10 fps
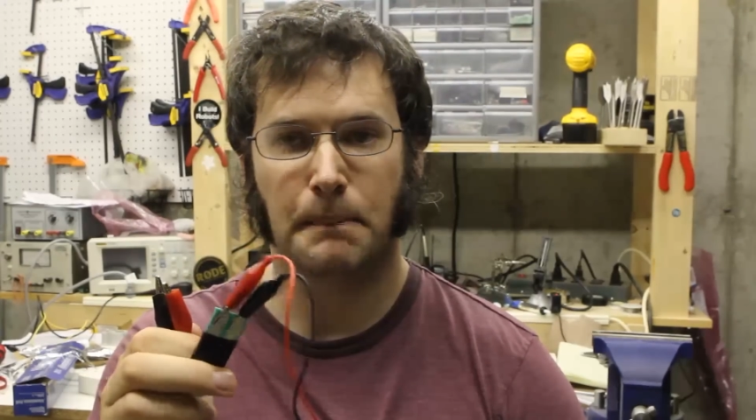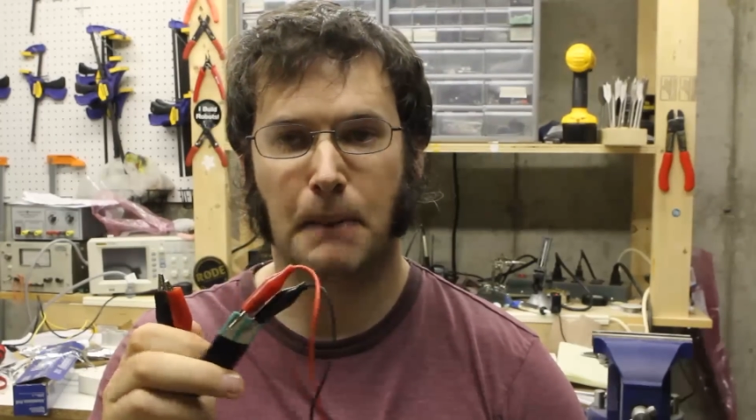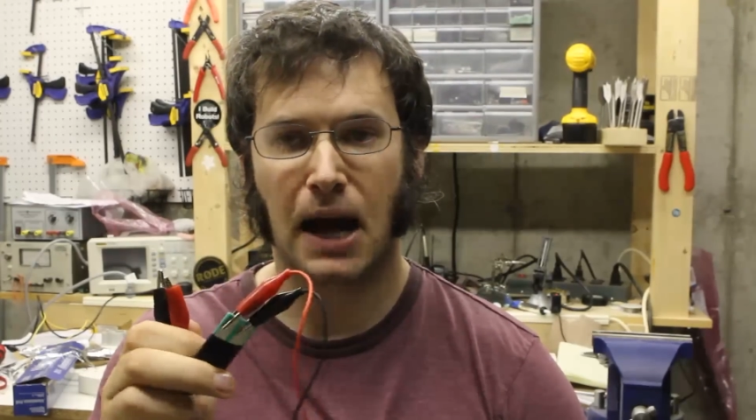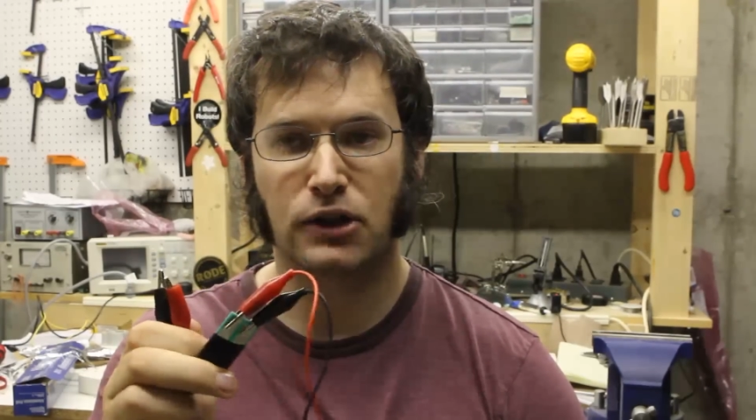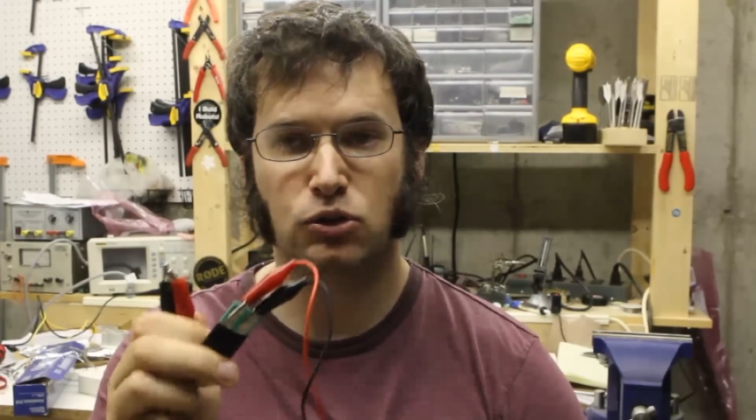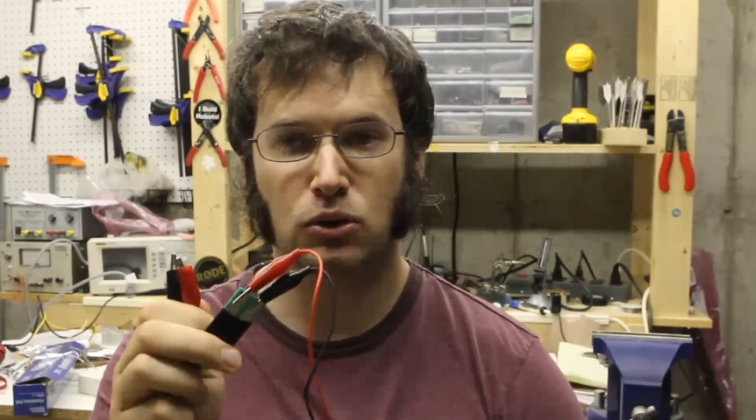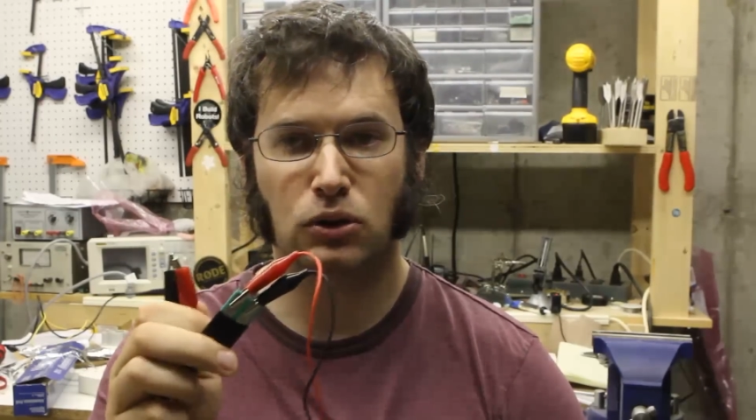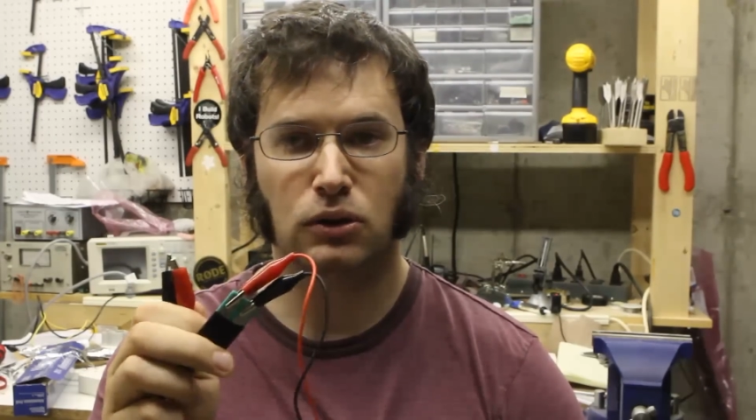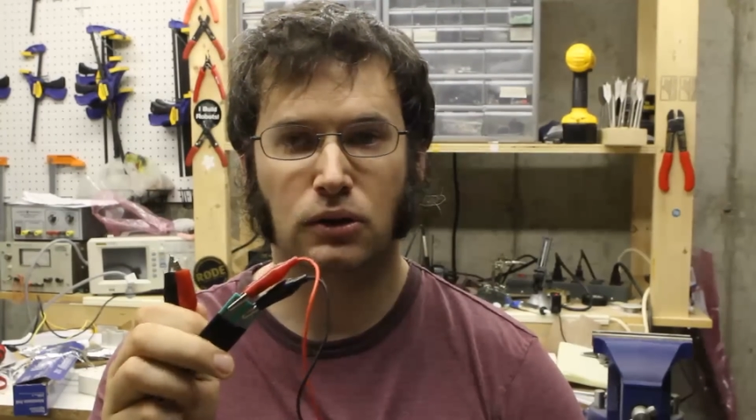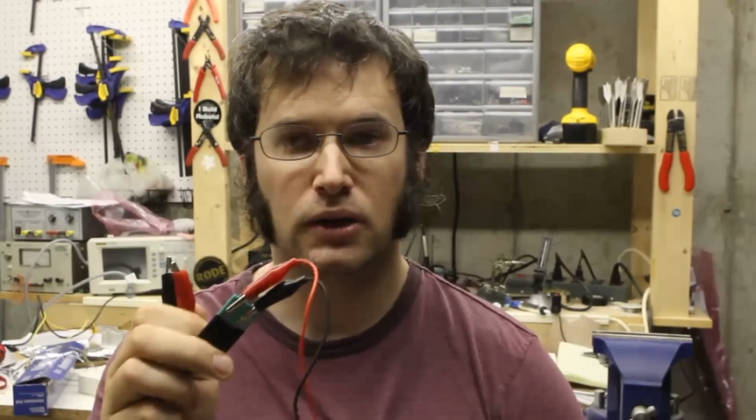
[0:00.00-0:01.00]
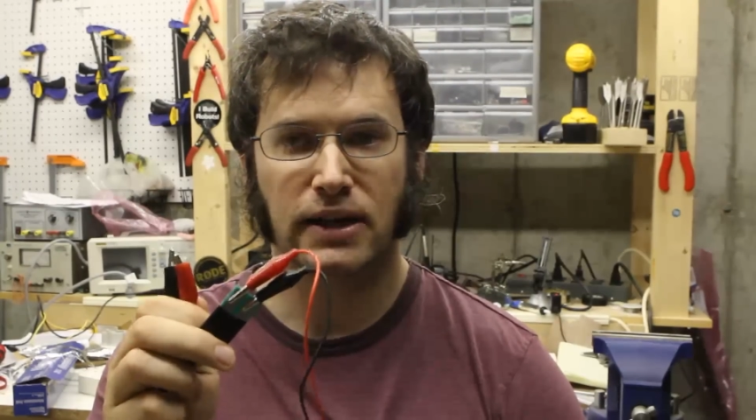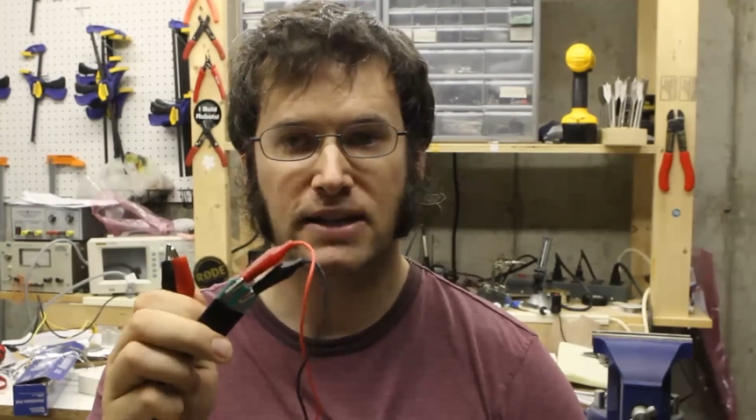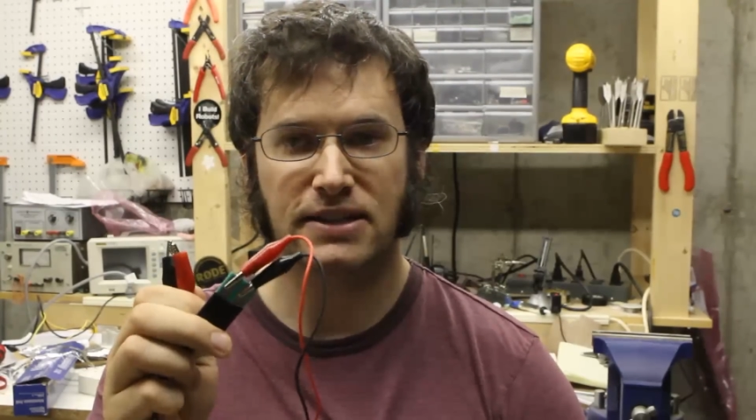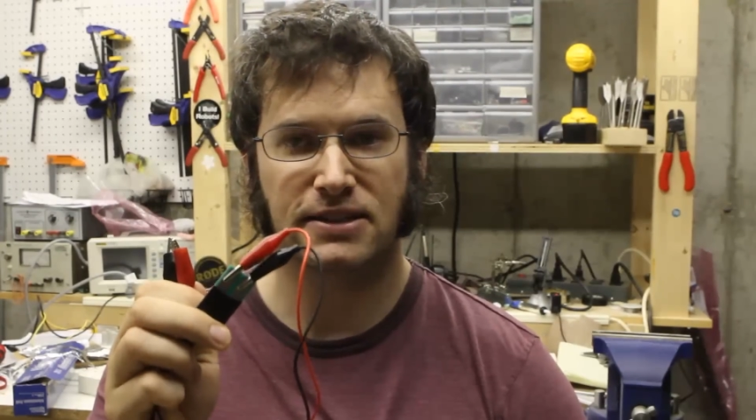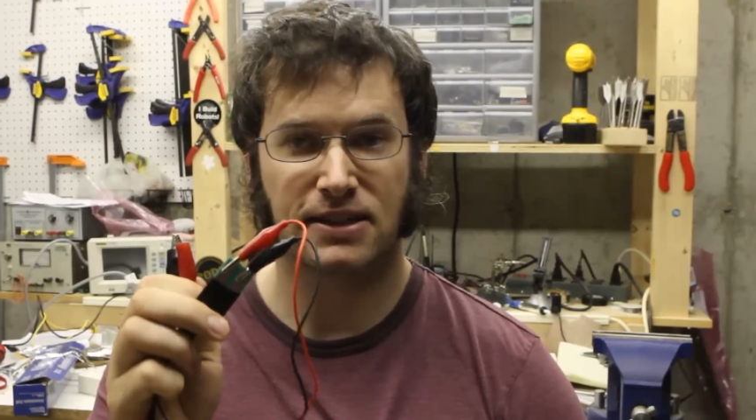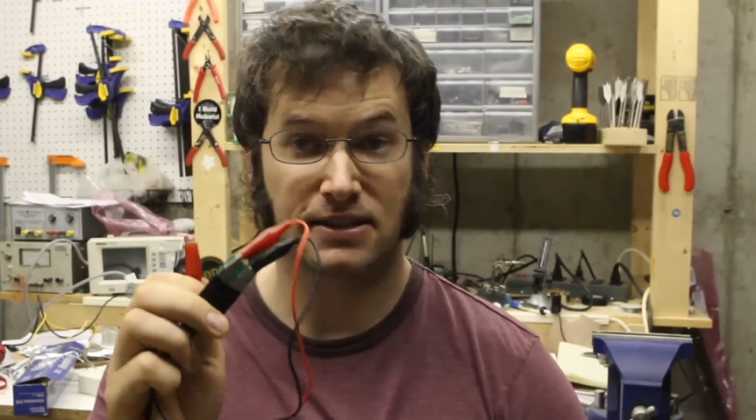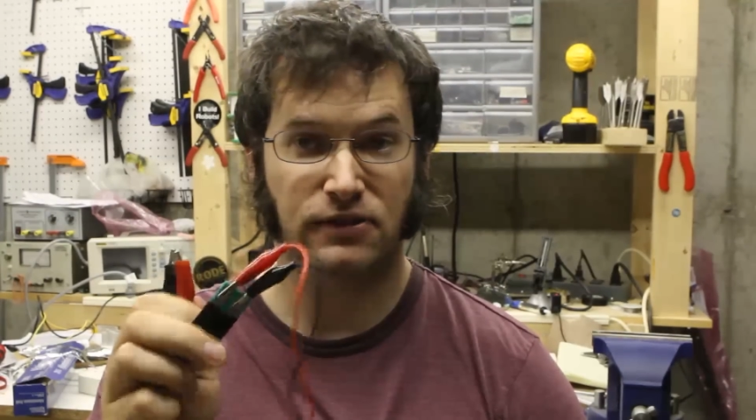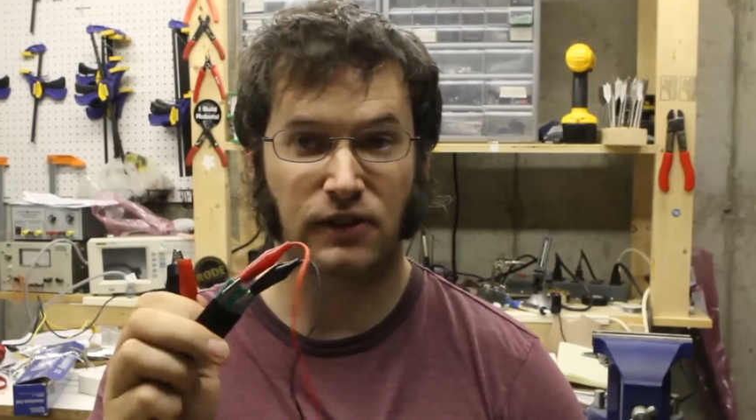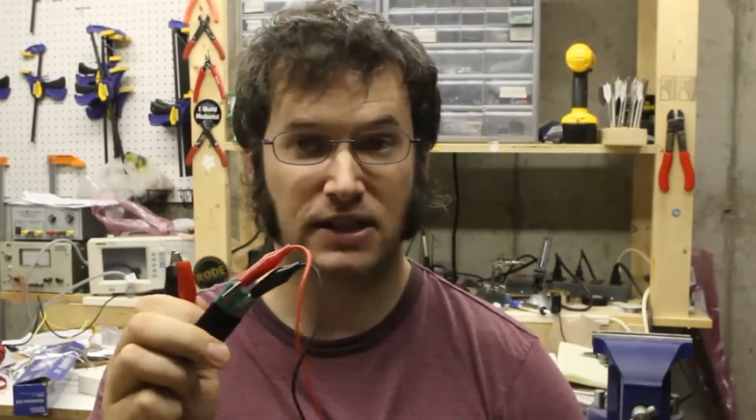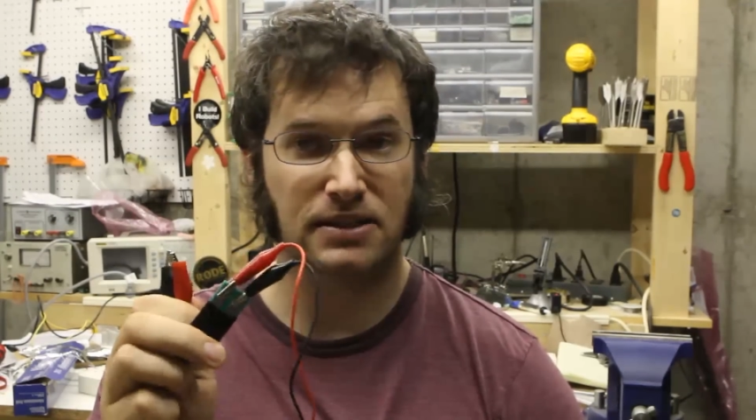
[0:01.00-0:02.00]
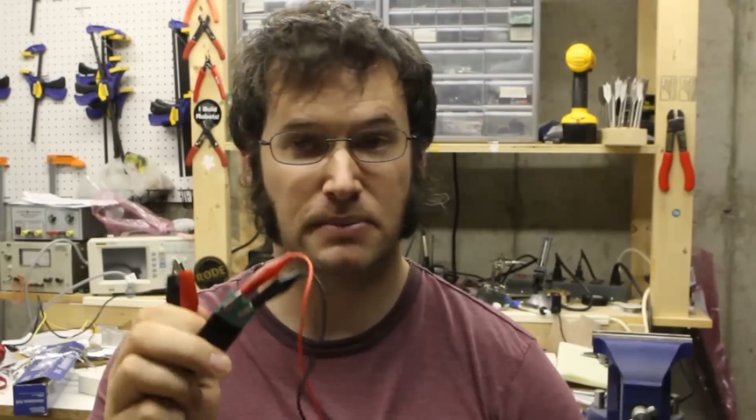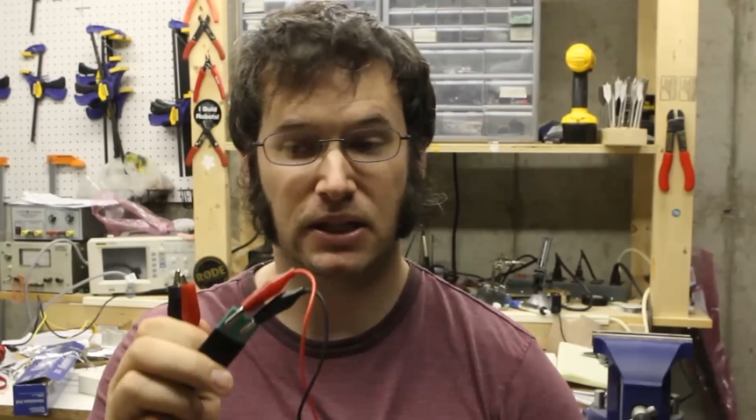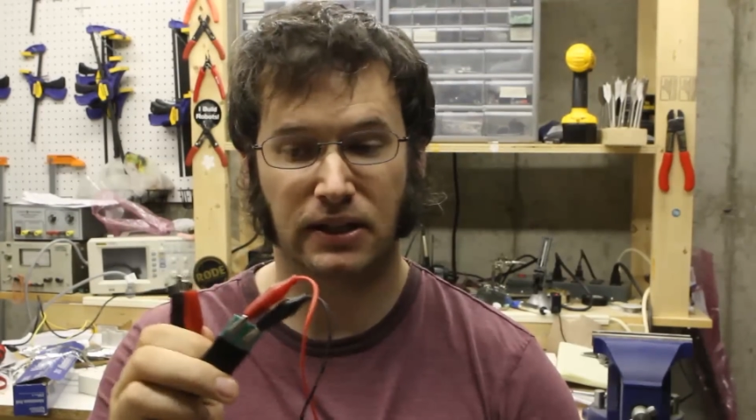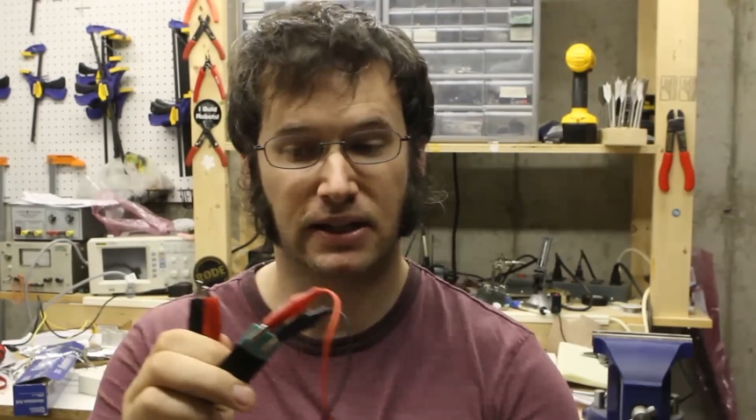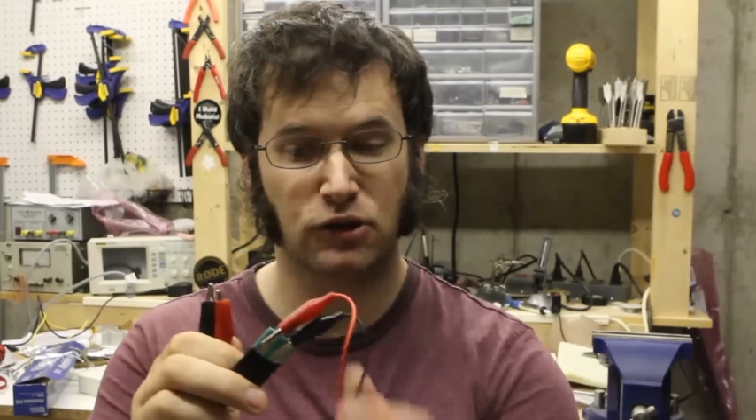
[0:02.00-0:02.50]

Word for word: module is its flexibility.